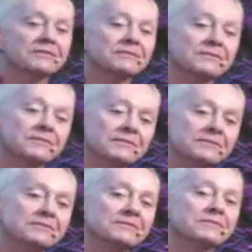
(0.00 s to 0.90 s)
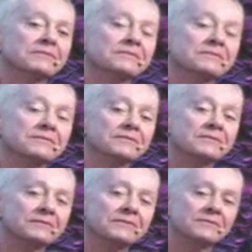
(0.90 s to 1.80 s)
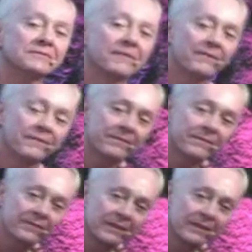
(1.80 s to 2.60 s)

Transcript: Nobody speaks.